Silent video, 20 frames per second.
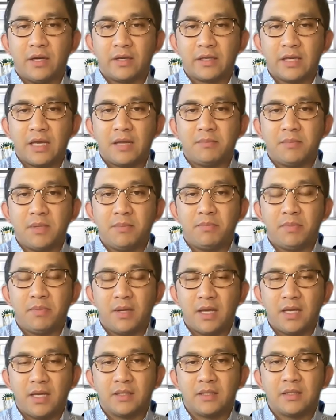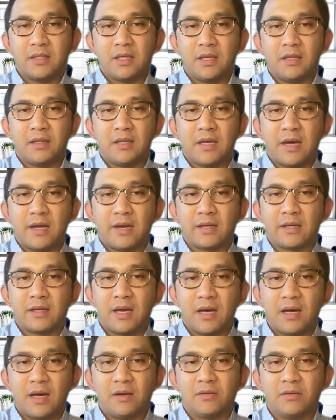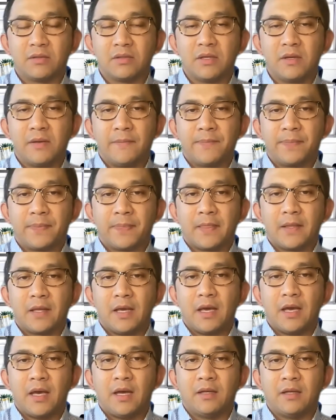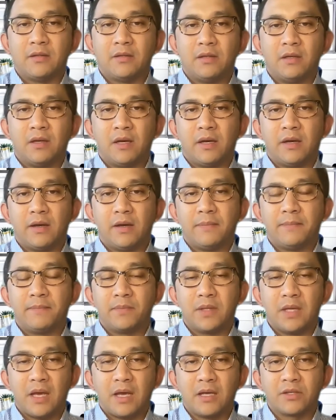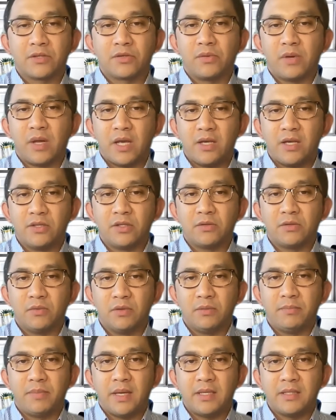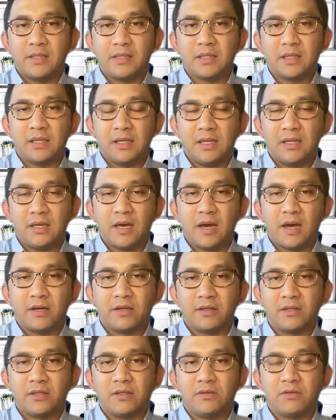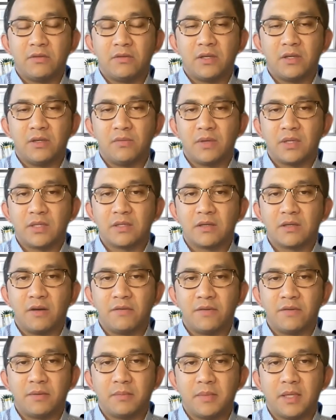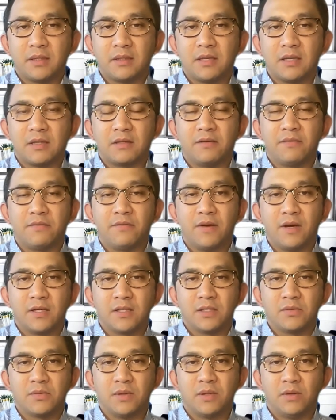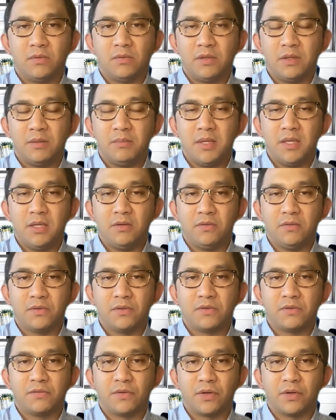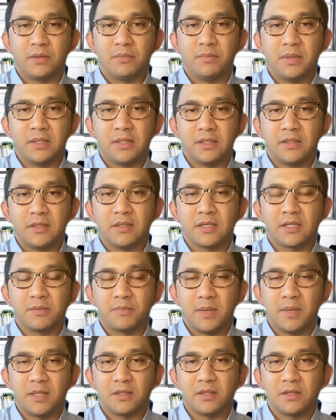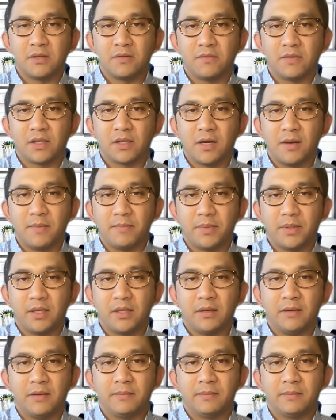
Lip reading: can be placed in that account, and the escrow agent will basically guarantee to the US government that the funds will only be used for the business expenses of the company.